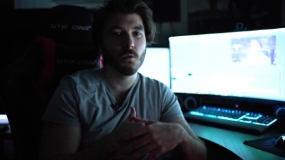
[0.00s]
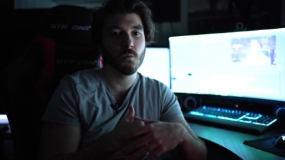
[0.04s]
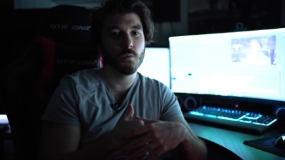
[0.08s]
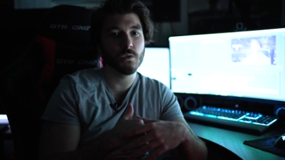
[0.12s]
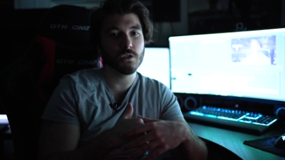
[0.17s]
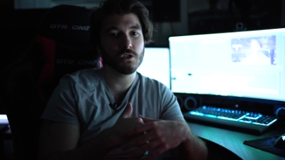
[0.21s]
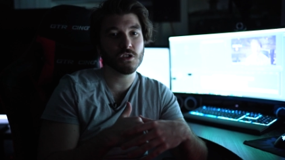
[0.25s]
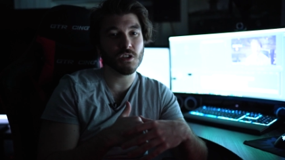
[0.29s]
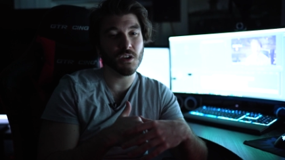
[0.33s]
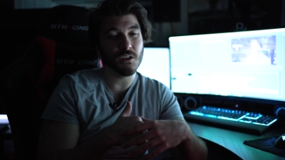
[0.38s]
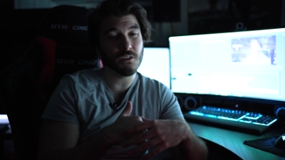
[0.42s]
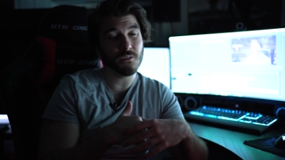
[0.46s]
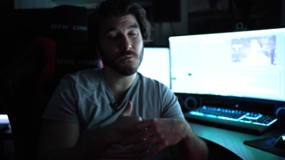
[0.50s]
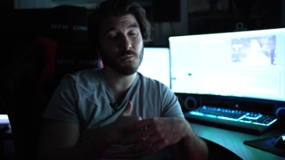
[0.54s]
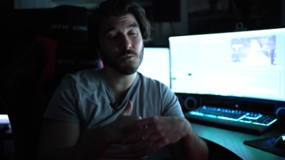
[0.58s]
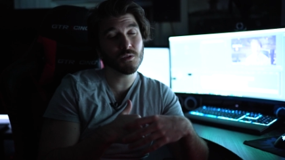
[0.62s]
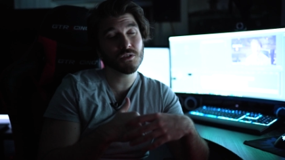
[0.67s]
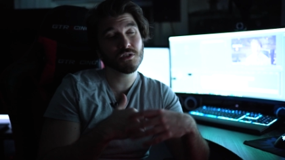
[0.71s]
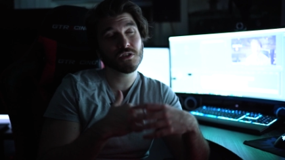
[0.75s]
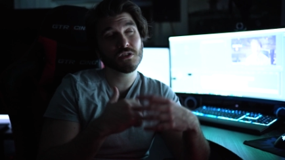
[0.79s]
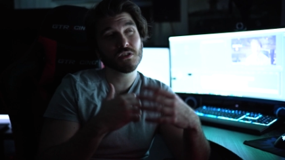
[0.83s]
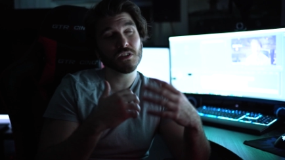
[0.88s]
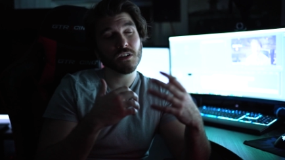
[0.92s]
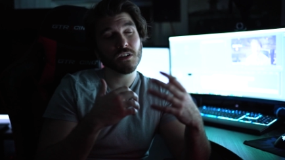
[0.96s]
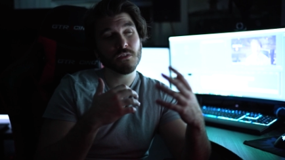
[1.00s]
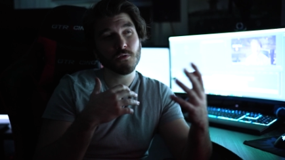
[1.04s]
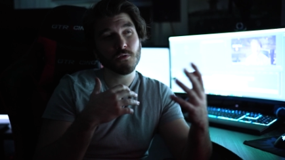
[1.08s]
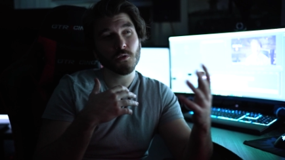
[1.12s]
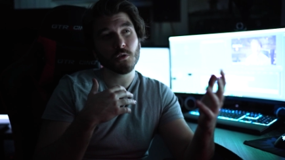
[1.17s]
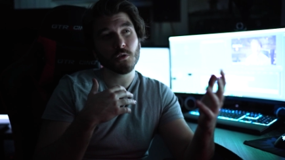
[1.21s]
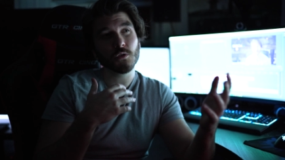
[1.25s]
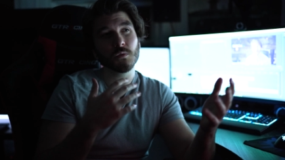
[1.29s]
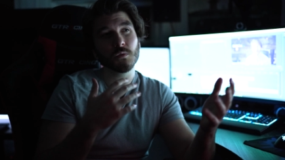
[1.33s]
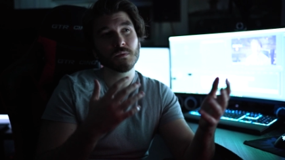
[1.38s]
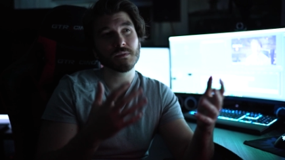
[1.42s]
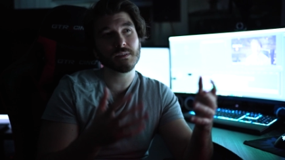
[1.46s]
which it, which if
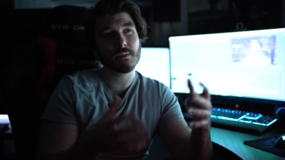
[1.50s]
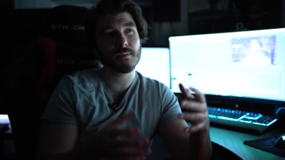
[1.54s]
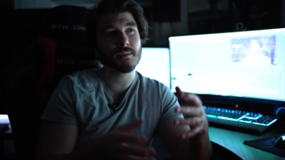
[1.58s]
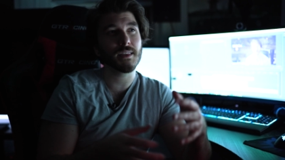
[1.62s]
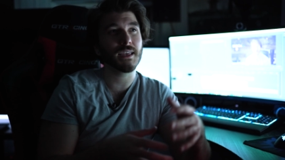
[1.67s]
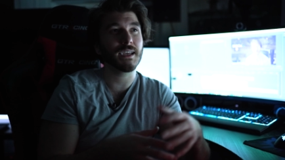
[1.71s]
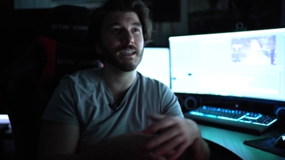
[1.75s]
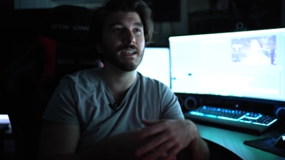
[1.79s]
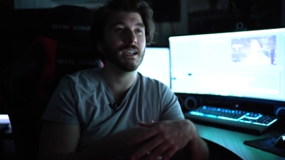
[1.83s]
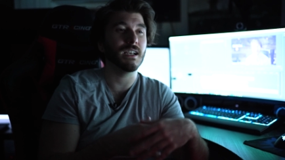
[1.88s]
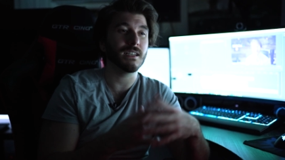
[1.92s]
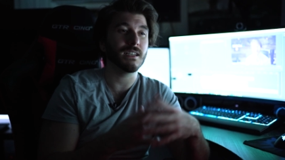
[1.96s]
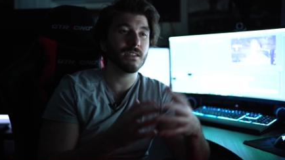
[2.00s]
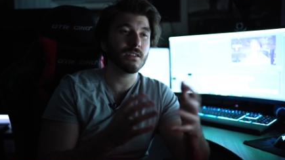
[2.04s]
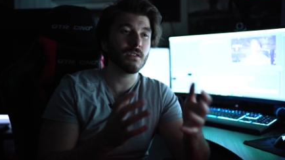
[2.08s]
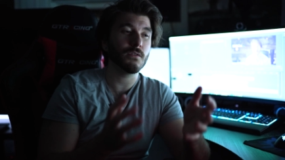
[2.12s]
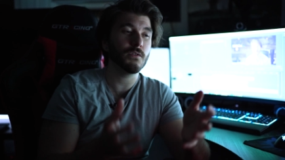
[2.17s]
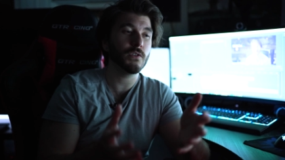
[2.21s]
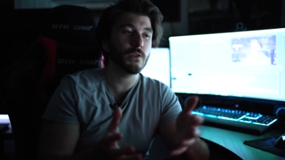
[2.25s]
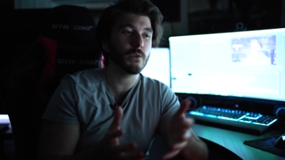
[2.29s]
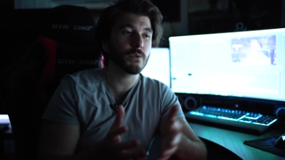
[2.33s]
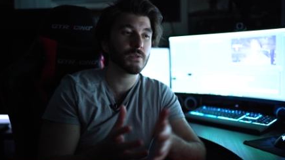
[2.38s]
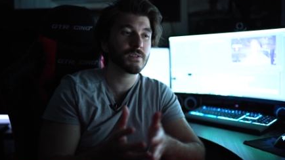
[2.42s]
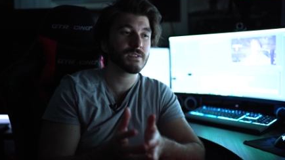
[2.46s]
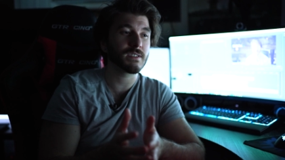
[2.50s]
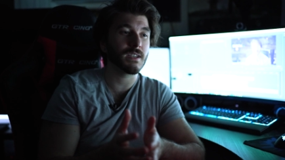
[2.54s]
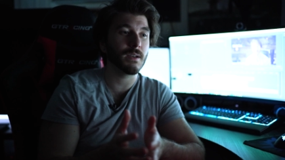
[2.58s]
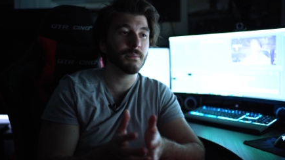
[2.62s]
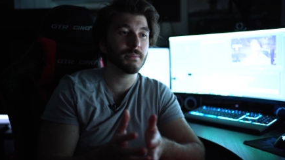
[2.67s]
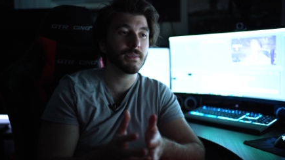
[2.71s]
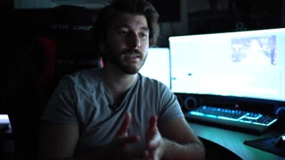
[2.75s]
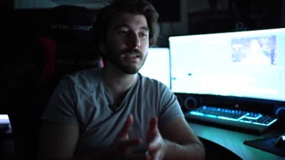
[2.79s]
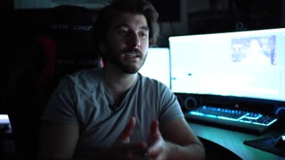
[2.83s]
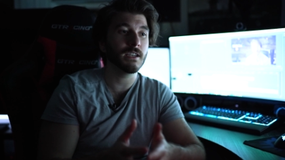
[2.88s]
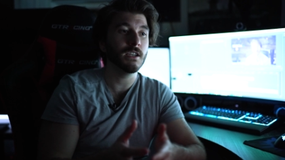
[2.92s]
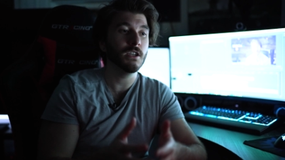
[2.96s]
you're doing something like an interview or
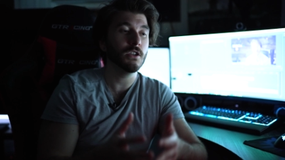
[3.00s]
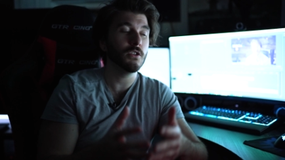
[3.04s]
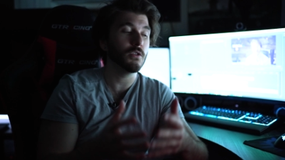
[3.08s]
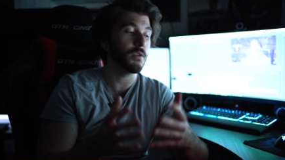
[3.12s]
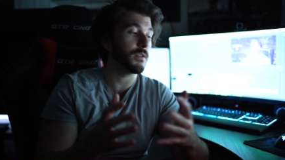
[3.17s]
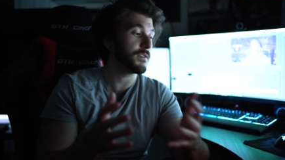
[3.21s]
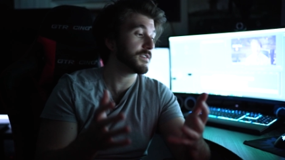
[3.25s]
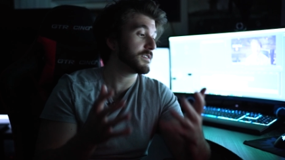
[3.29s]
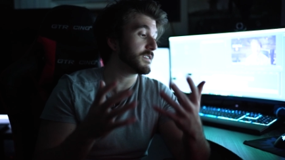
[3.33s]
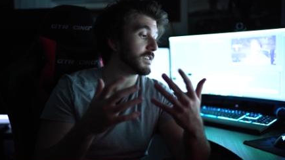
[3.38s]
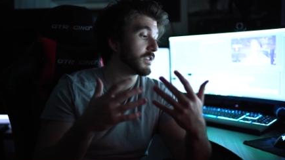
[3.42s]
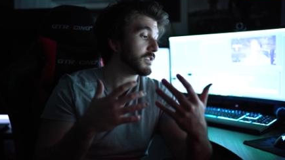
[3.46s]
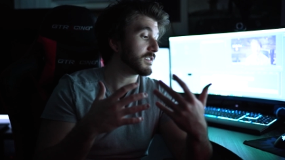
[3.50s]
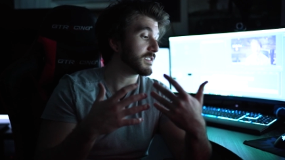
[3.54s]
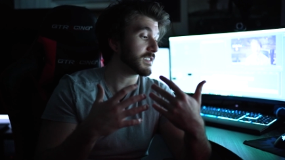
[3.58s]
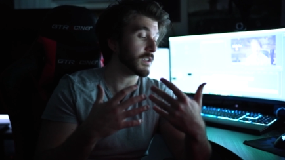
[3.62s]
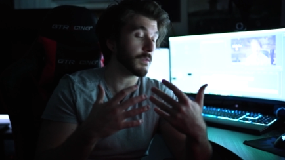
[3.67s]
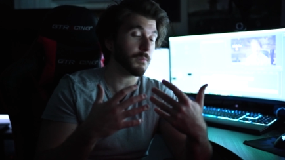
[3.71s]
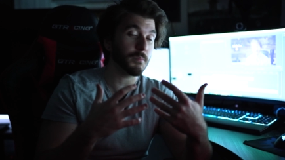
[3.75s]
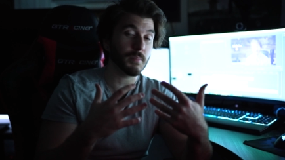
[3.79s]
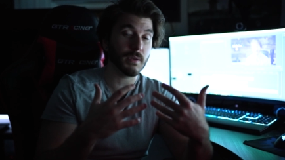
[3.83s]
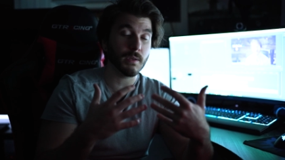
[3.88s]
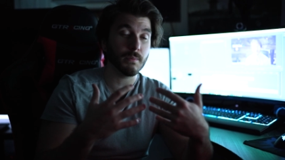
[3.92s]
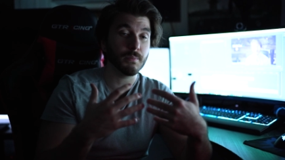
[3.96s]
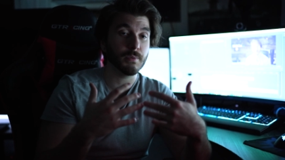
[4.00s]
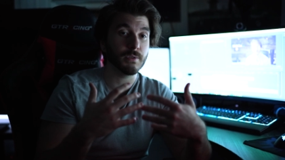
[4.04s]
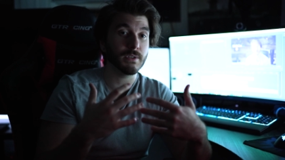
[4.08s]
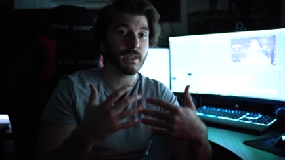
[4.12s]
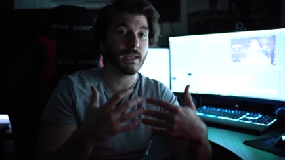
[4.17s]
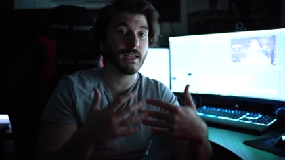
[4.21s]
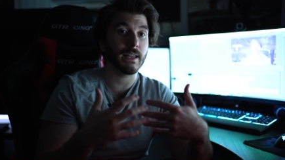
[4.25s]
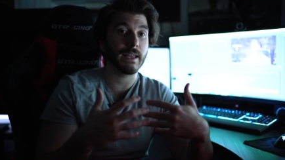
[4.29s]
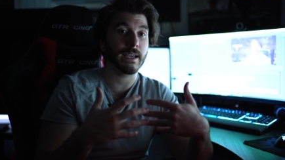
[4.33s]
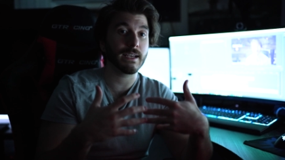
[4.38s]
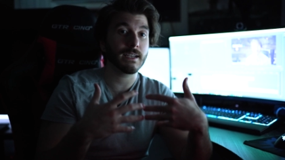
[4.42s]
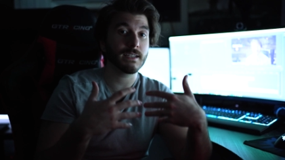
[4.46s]
something, you know, if there's some people
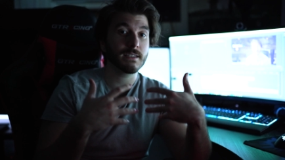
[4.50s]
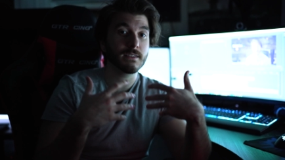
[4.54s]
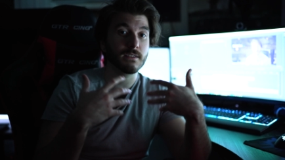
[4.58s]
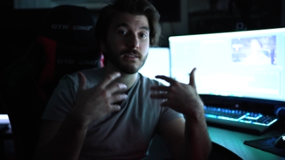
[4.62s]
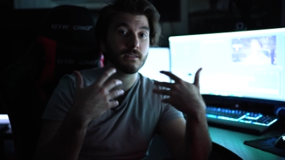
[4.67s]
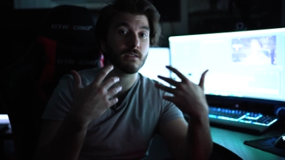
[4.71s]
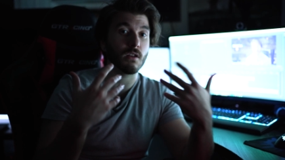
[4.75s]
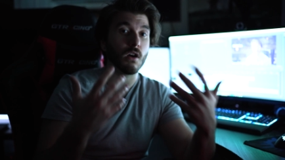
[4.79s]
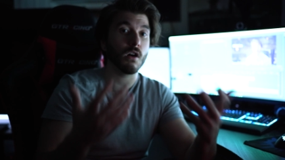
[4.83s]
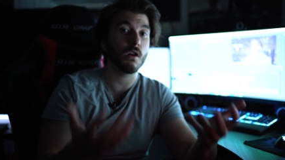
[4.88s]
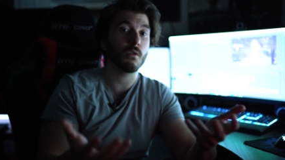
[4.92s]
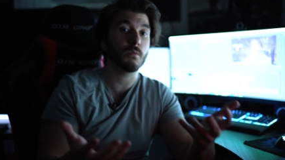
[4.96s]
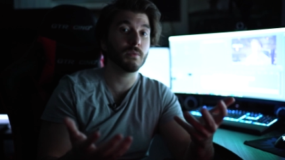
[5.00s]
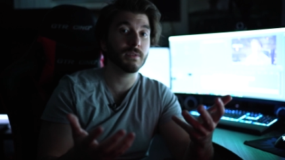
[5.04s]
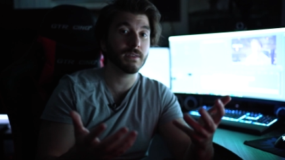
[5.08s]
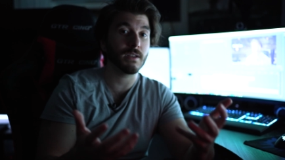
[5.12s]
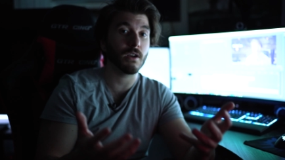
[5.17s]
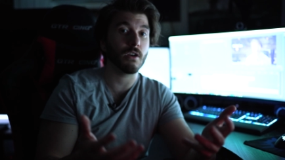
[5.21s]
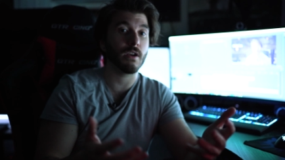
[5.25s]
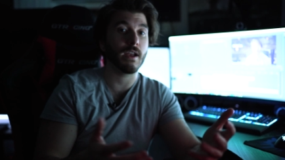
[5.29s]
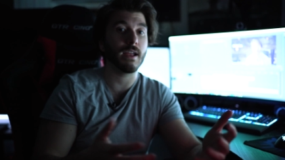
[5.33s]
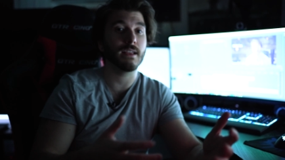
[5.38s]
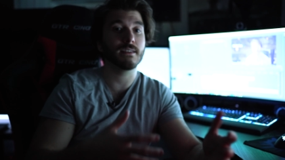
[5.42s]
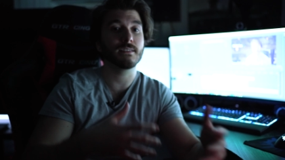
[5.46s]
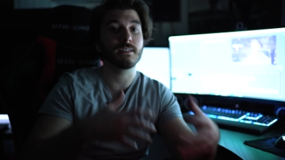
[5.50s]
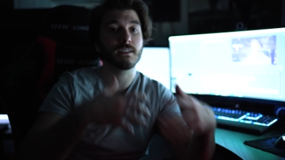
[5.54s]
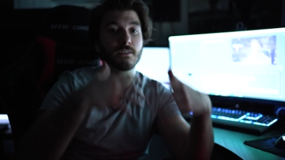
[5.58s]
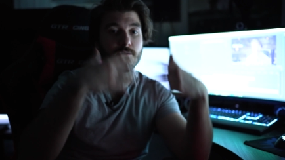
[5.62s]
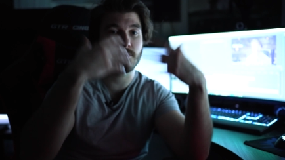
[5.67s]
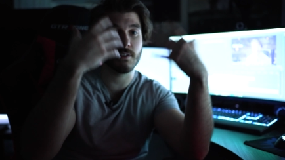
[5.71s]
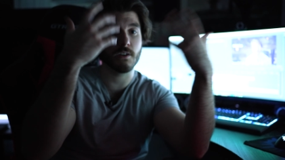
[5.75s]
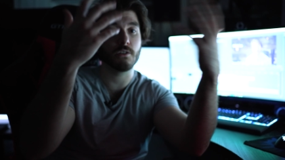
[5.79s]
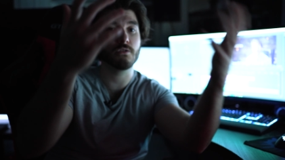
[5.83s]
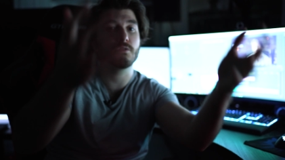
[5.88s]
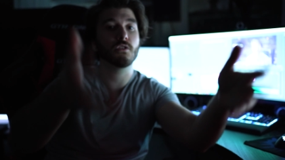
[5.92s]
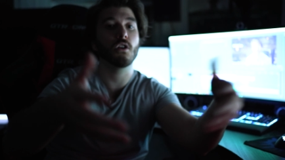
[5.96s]
that like talk with their hands, like if
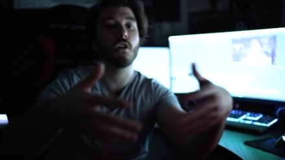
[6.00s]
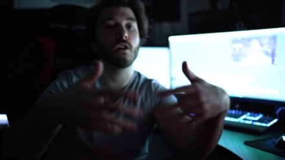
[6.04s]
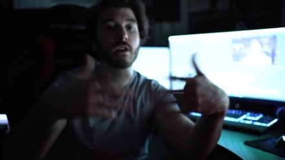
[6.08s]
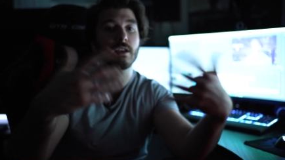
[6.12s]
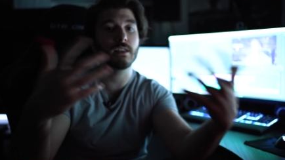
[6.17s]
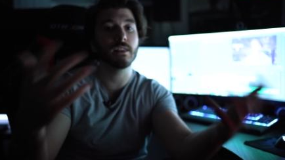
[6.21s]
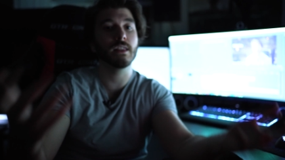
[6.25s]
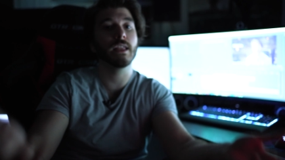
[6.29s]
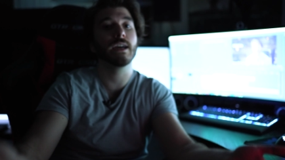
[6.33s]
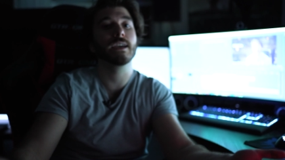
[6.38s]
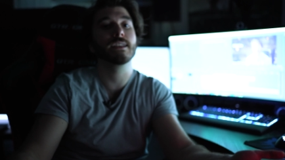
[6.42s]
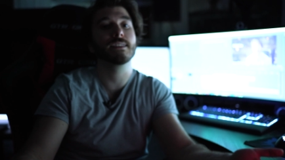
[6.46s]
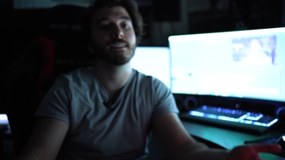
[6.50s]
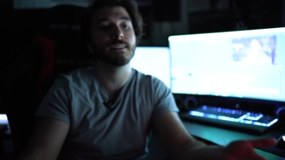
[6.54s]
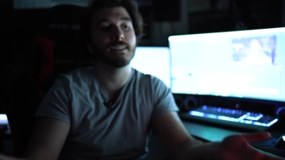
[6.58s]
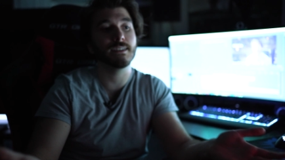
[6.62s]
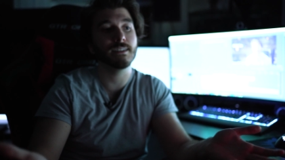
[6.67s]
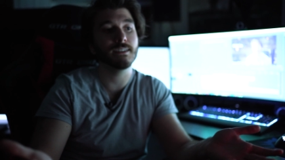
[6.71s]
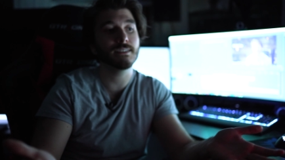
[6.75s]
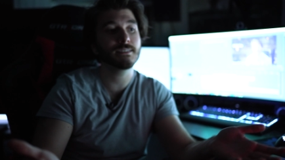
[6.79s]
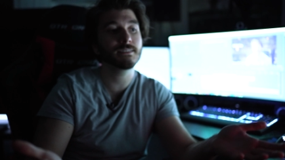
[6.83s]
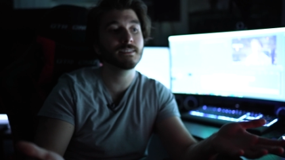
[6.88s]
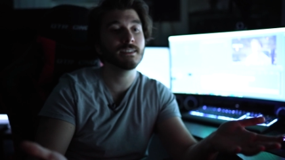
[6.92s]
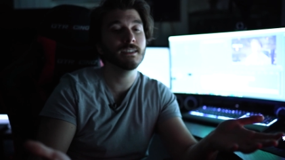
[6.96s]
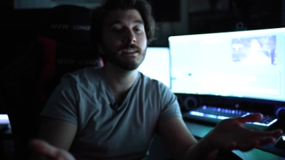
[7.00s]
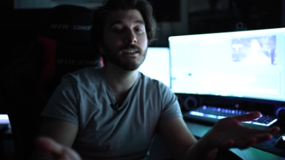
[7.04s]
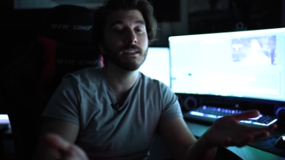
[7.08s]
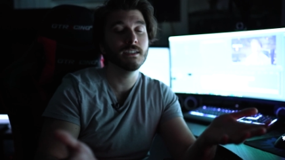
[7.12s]
they're talking like this,